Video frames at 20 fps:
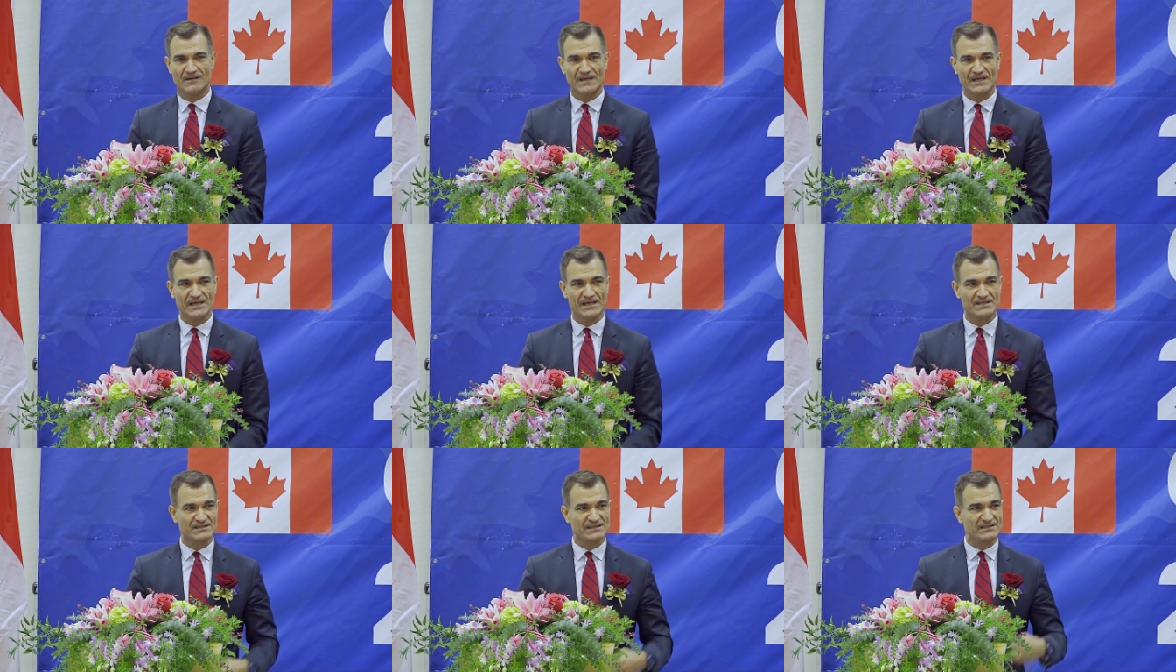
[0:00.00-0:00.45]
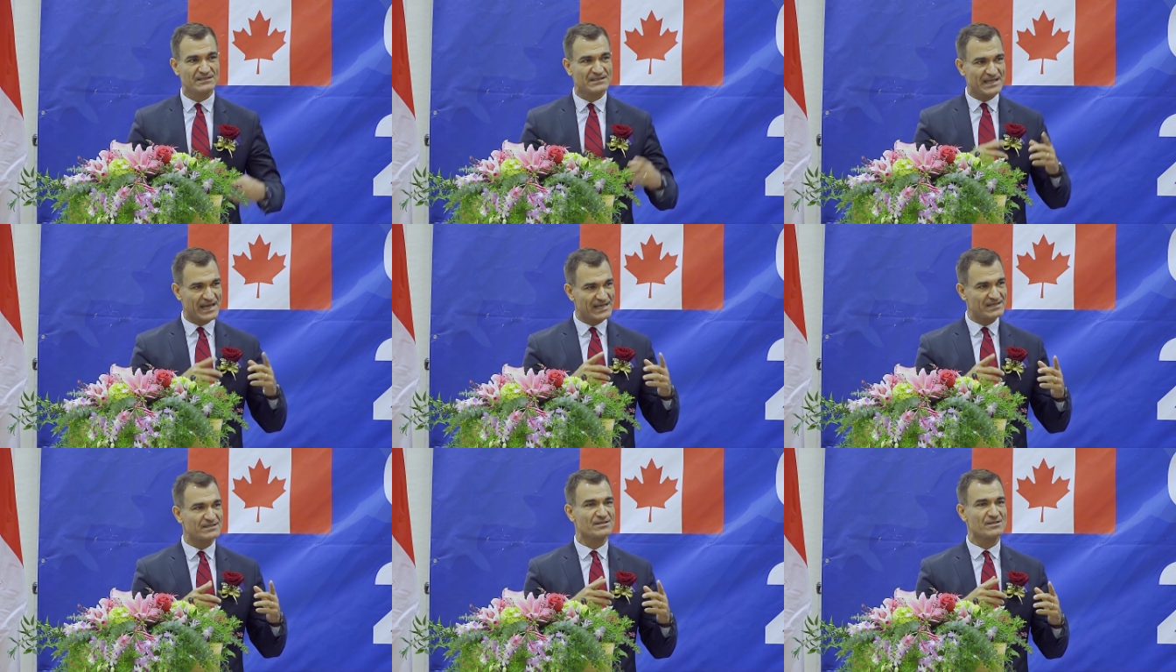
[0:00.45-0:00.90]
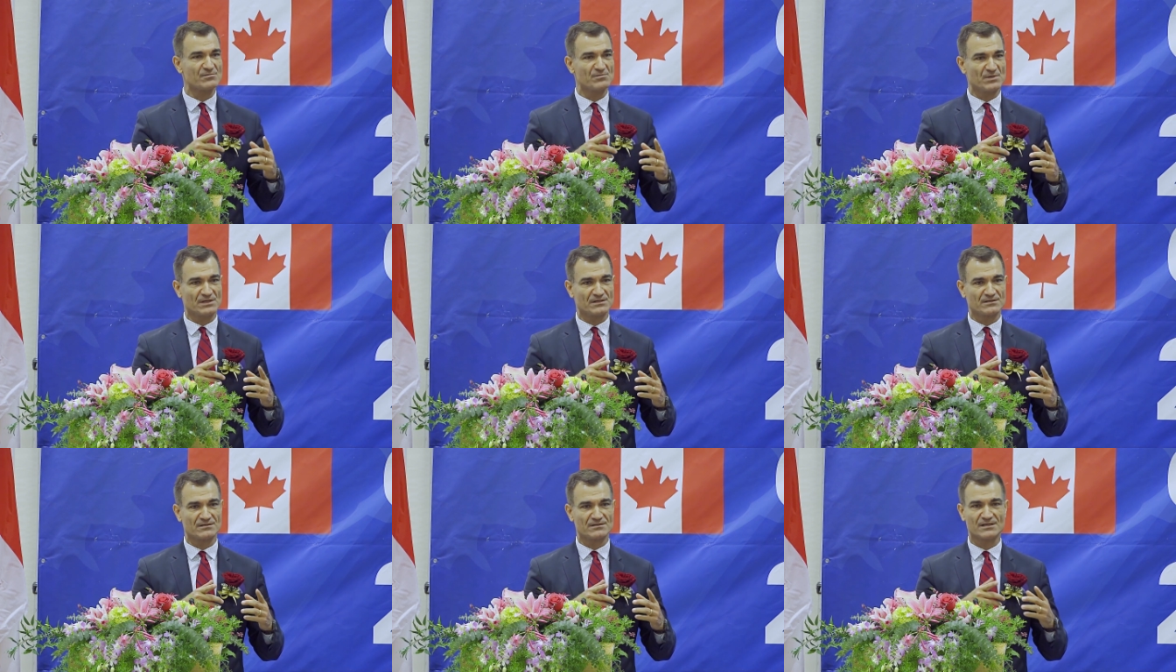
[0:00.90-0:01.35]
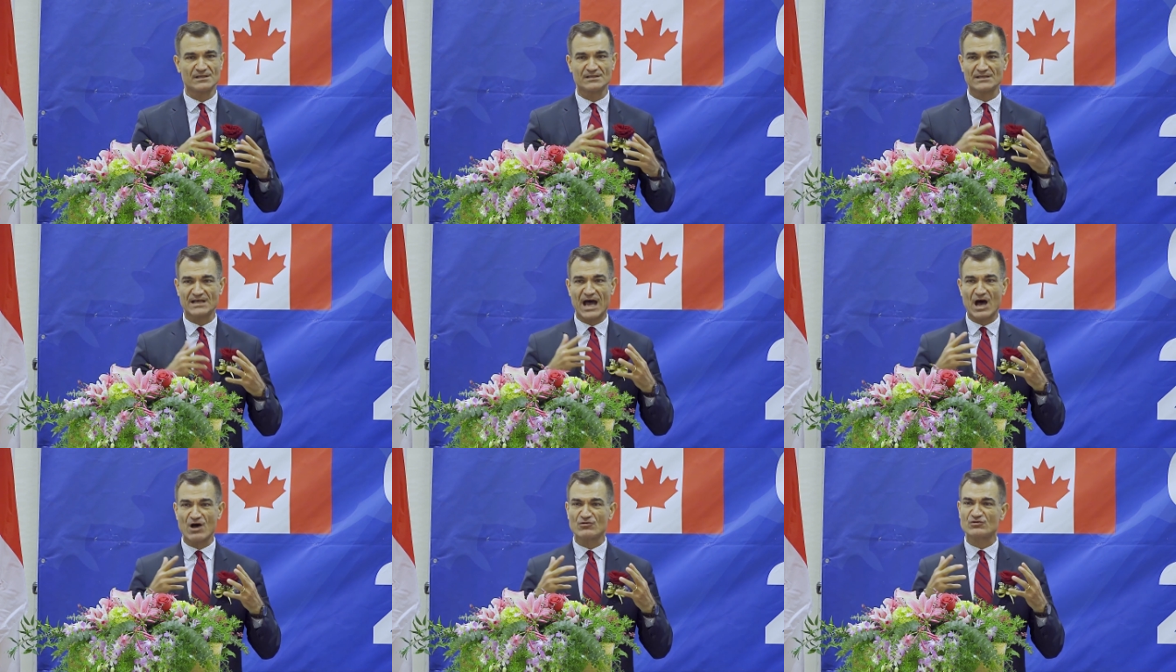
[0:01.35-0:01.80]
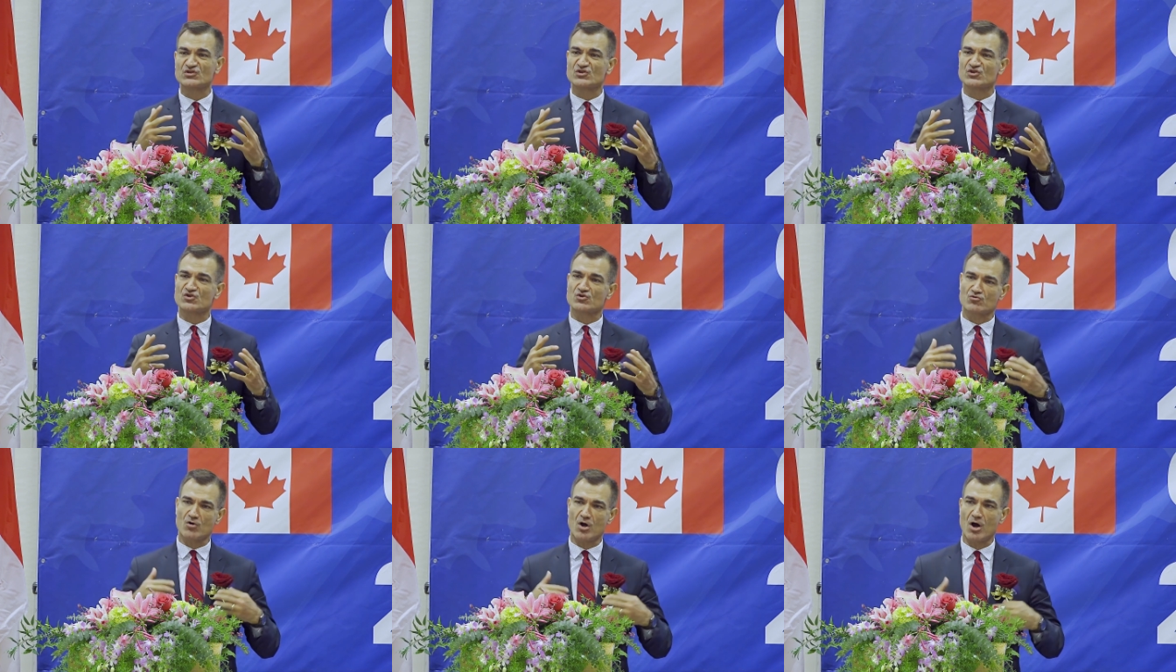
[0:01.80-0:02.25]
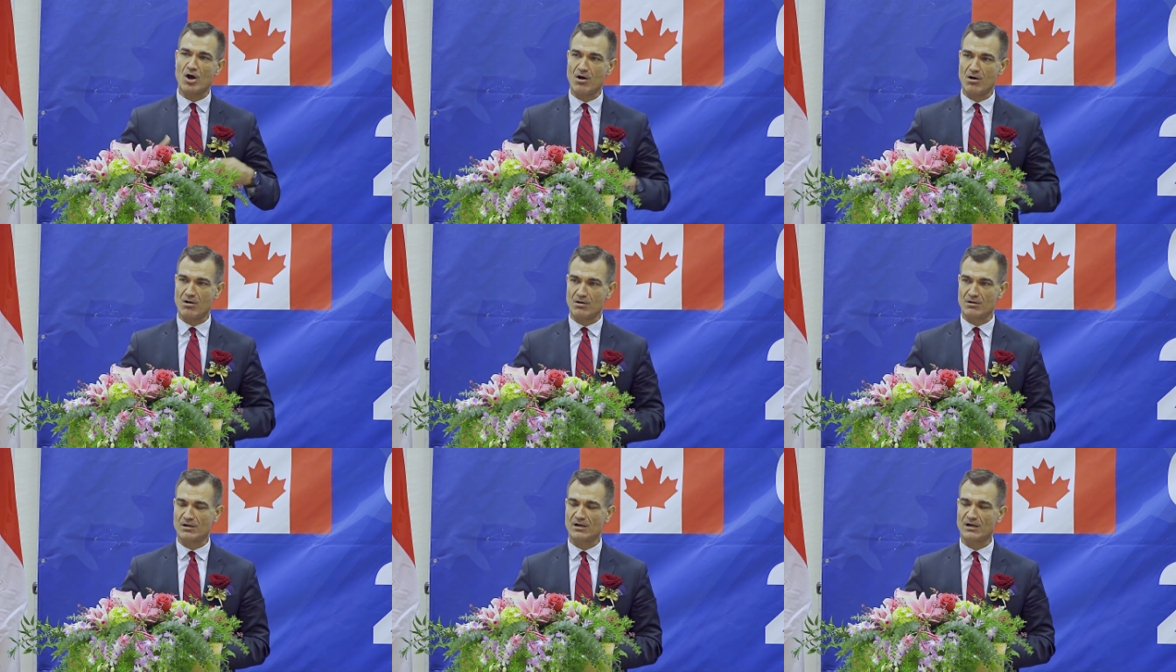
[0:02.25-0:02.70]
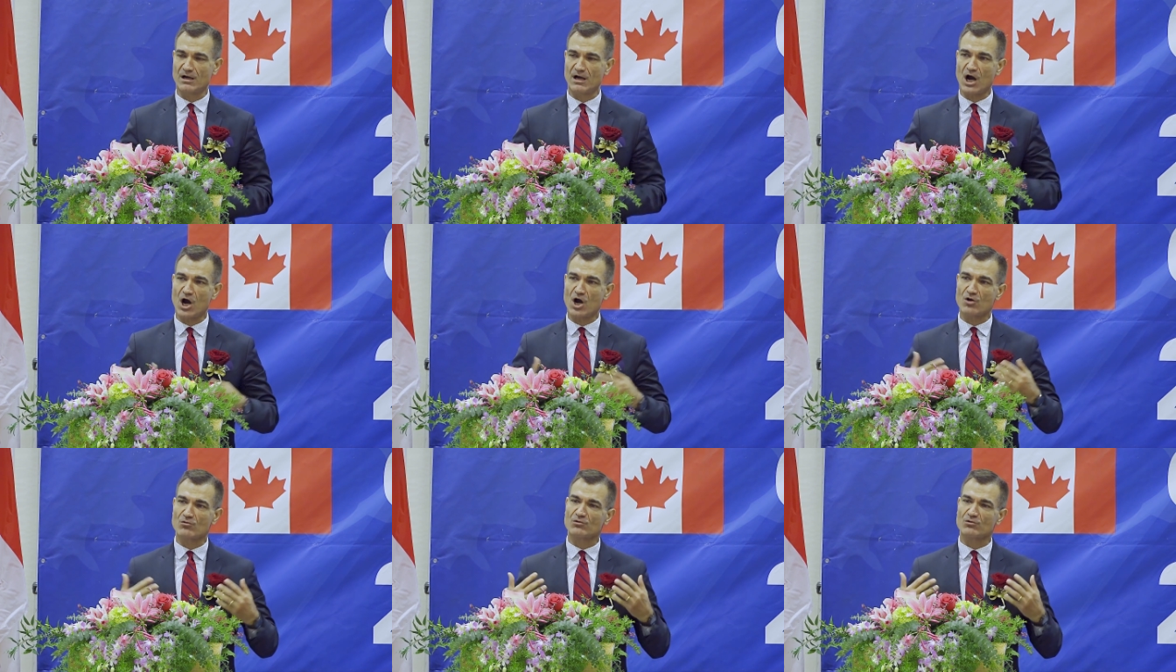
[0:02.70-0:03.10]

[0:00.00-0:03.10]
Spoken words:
is a testament to how strong our